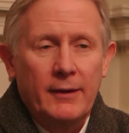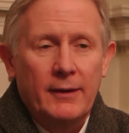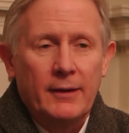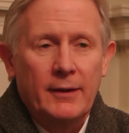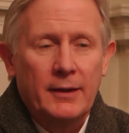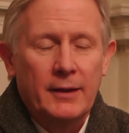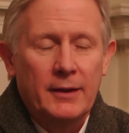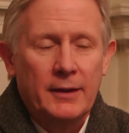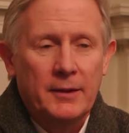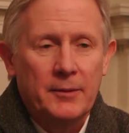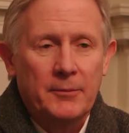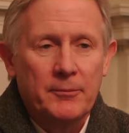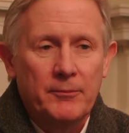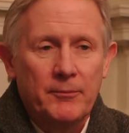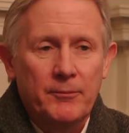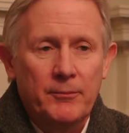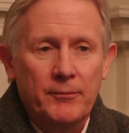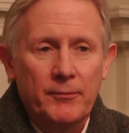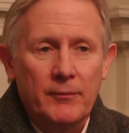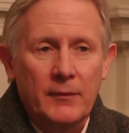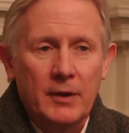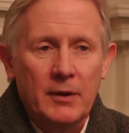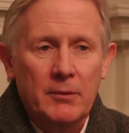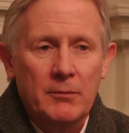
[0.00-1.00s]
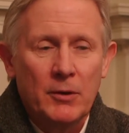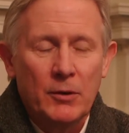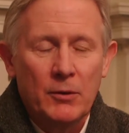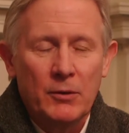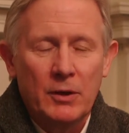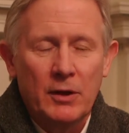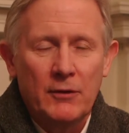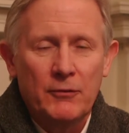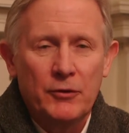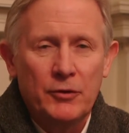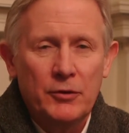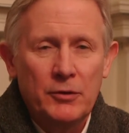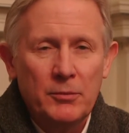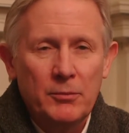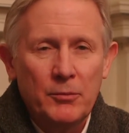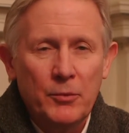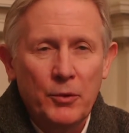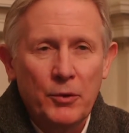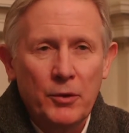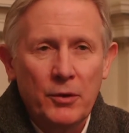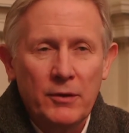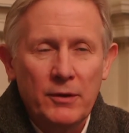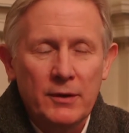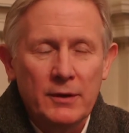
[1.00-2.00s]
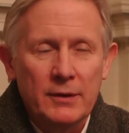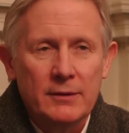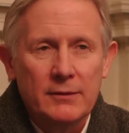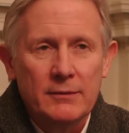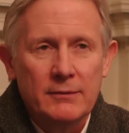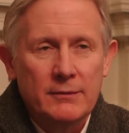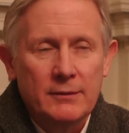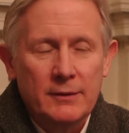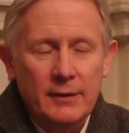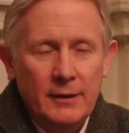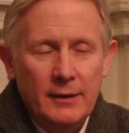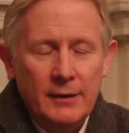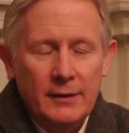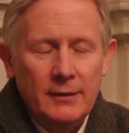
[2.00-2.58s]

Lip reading: But if you're more than